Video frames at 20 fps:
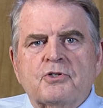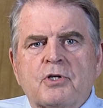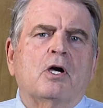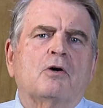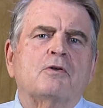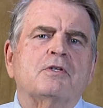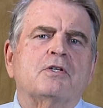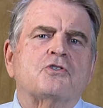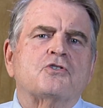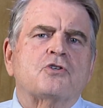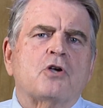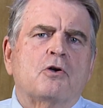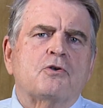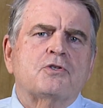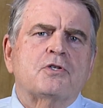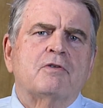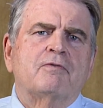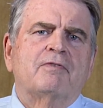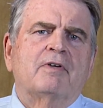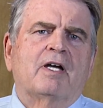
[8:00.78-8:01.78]
show that
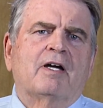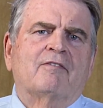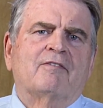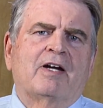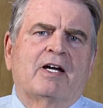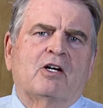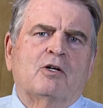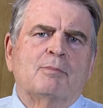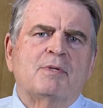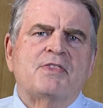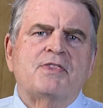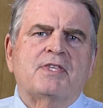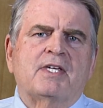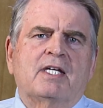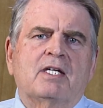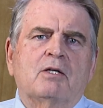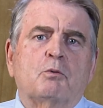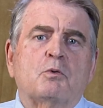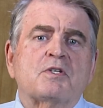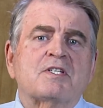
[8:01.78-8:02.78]
Joseph of
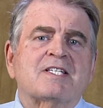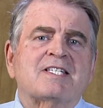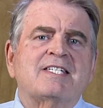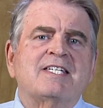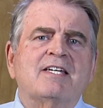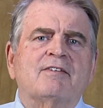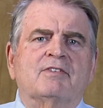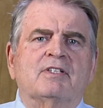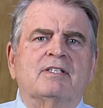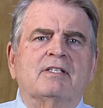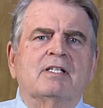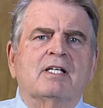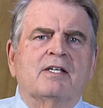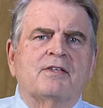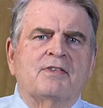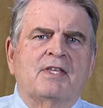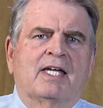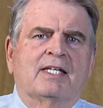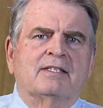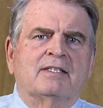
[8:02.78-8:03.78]
Arimathea was given
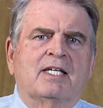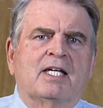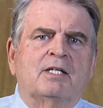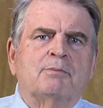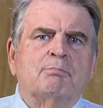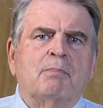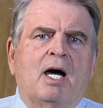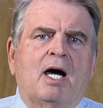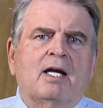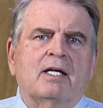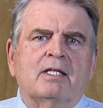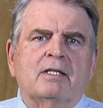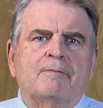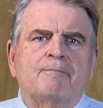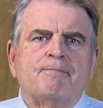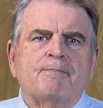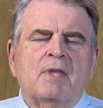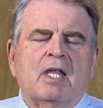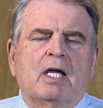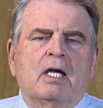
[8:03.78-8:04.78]
that dead body.
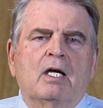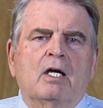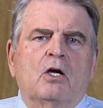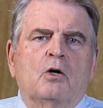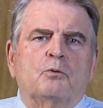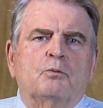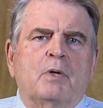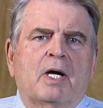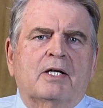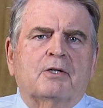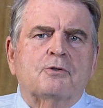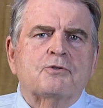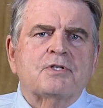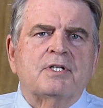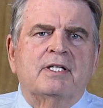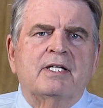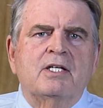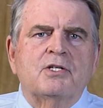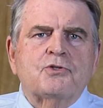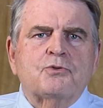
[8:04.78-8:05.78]
Records
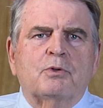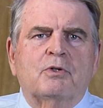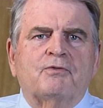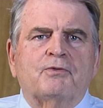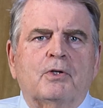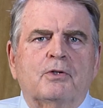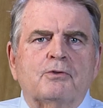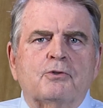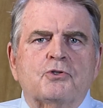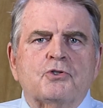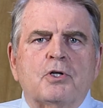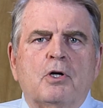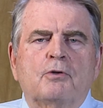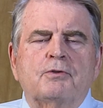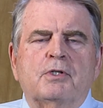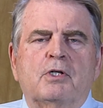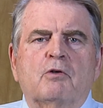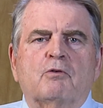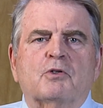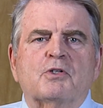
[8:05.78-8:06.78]
in history further show
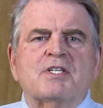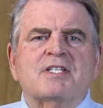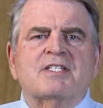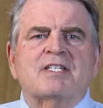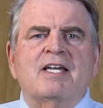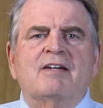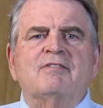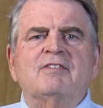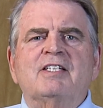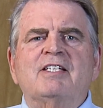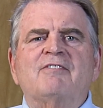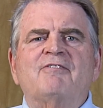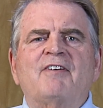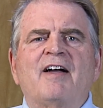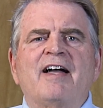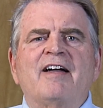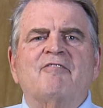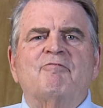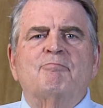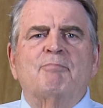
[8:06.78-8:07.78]
that over
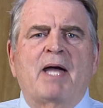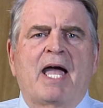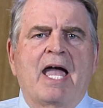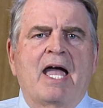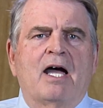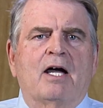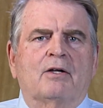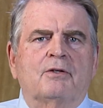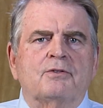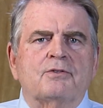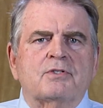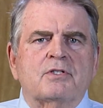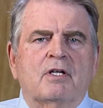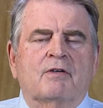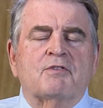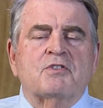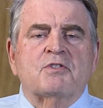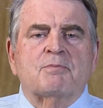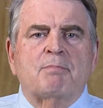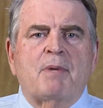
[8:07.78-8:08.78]
75 pounds
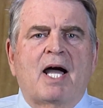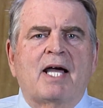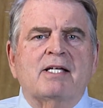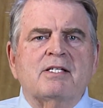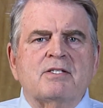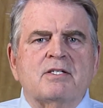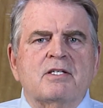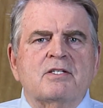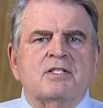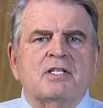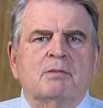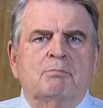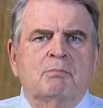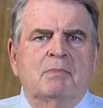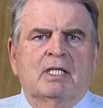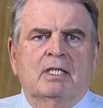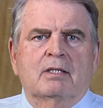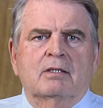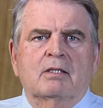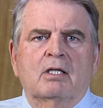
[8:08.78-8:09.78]
of spices and
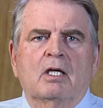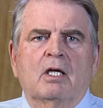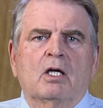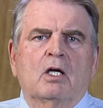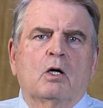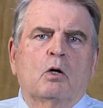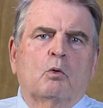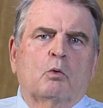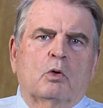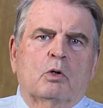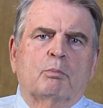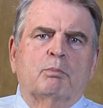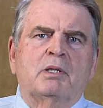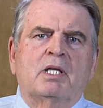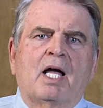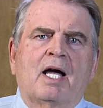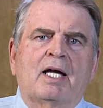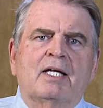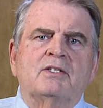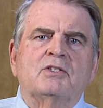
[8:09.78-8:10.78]
mint were
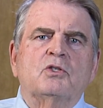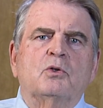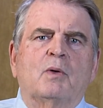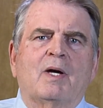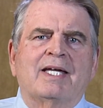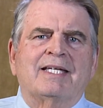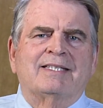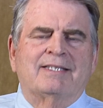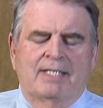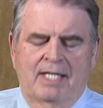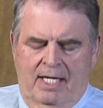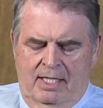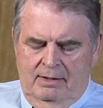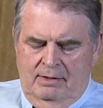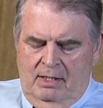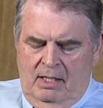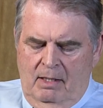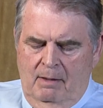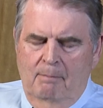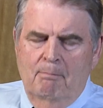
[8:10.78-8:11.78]
applied to a
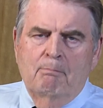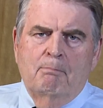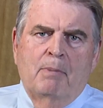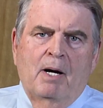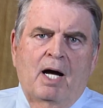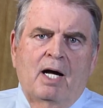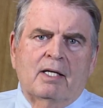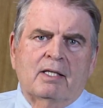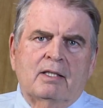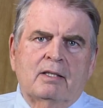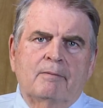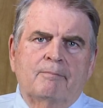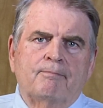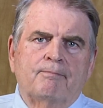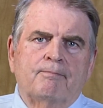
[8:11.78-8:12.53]
dead body.